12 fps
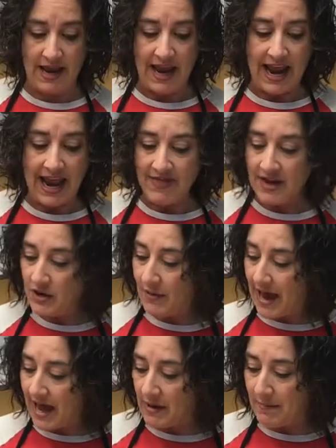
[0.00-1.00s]
And then you
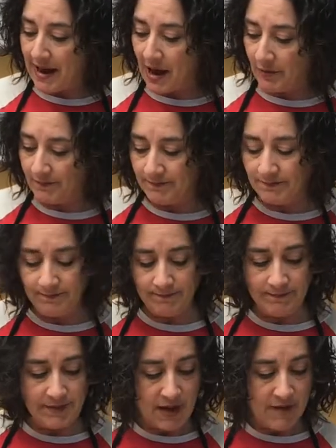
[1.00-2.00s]
add about,
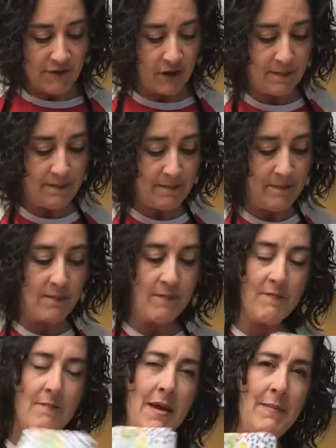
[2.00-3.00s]

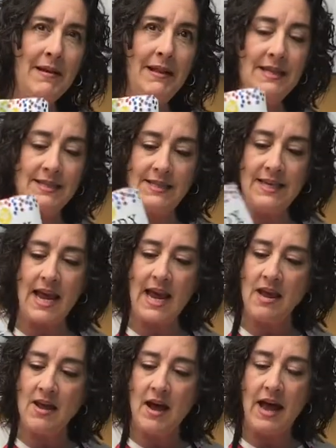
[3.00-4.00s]
maybe let's say
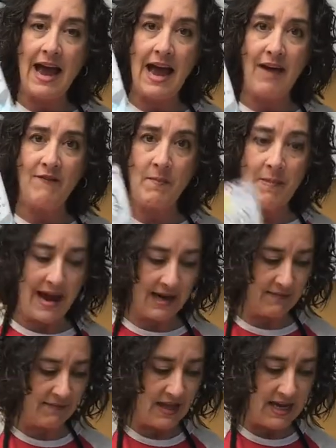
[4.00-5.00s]
a half a bag
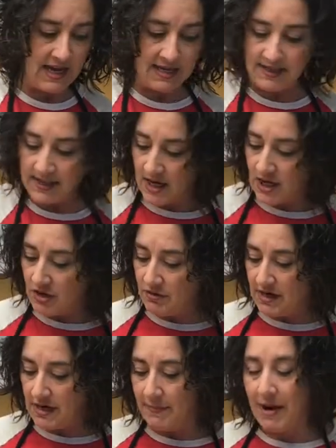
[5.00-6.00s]
of these, you
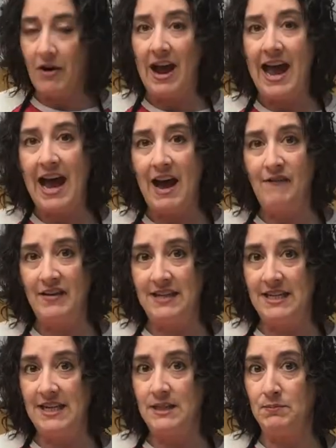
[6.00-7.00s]
need about a half a
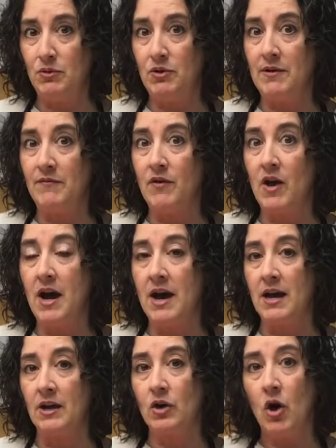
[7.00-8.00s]
teaspoon of
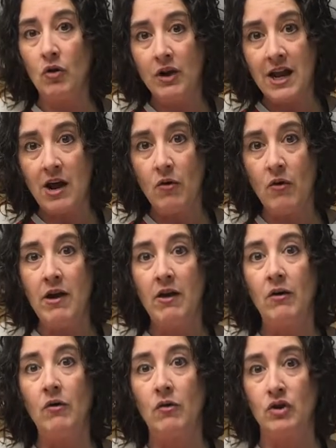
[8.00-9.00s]
coconut
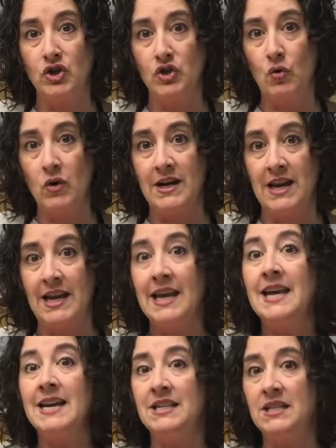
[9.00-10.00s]
oil or shortening
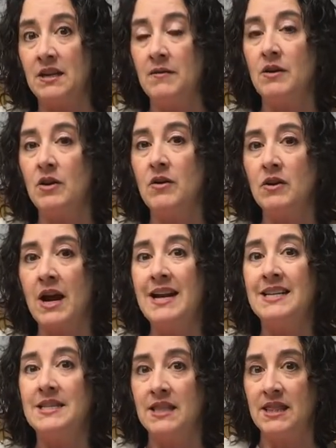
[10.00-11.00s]
to kind
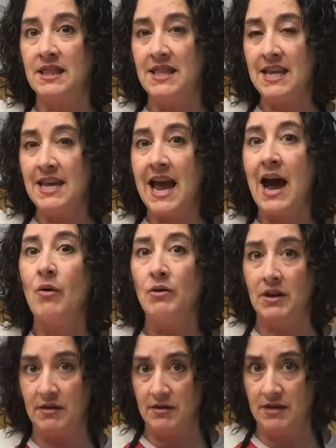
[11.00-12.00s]
of thin out
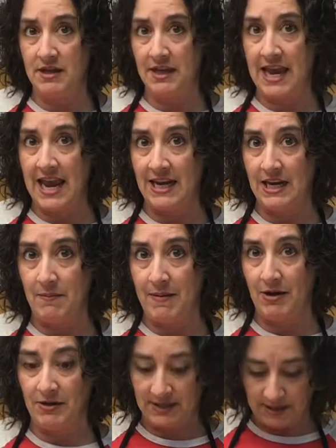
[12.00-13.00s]
the candy
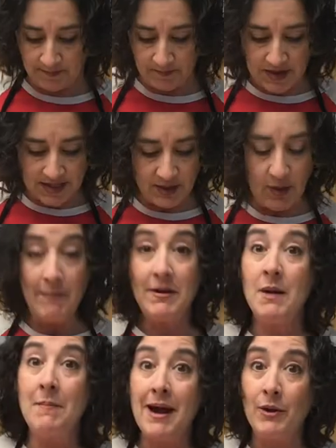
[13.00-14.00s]
melts. So I'm gonna
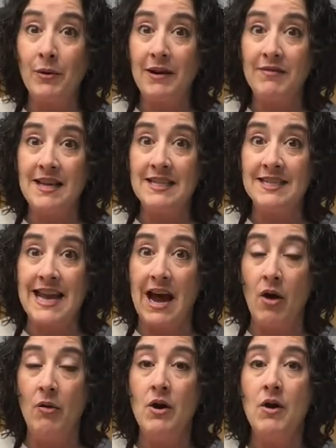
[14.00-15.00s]
microwave these
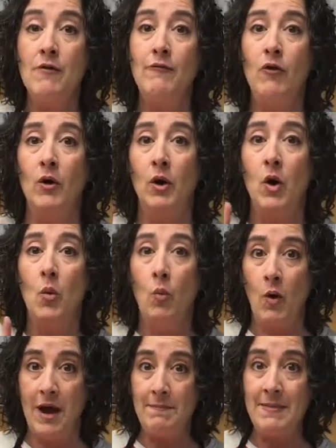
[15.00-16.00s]
now for
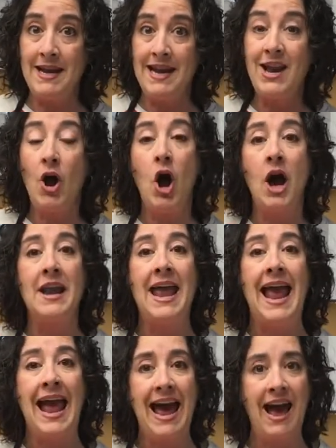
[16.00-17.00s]
1 minute on
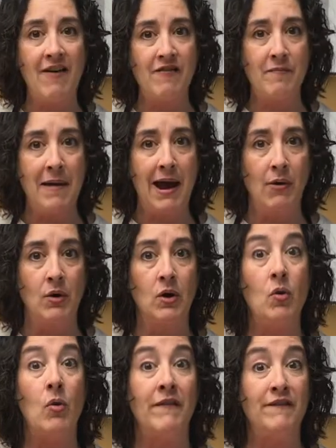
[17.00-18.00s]
half power
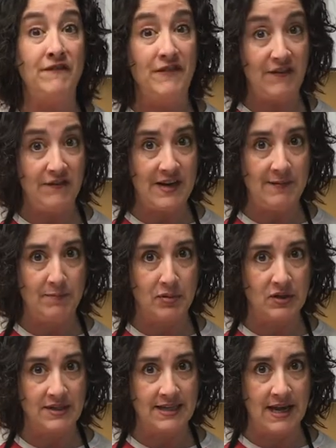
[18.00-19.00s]
or
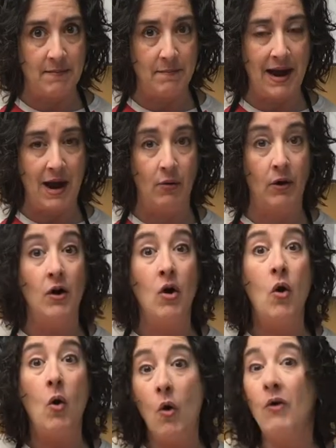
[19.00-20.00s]
50% power,
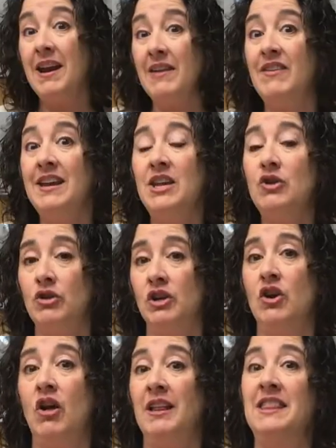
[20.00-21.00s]
or even you could
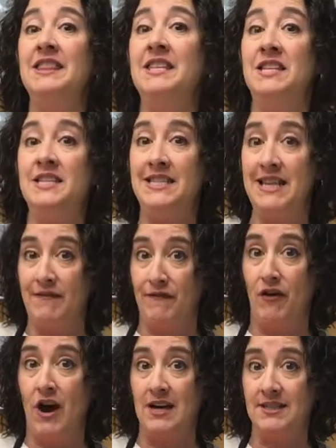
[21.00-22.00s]
call it the
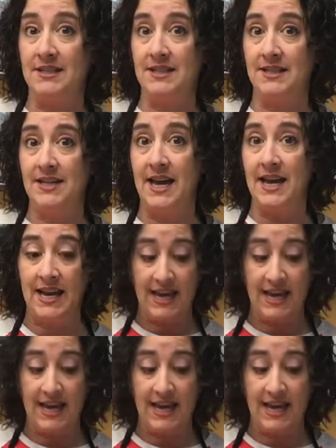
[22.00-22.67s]
defrost setting.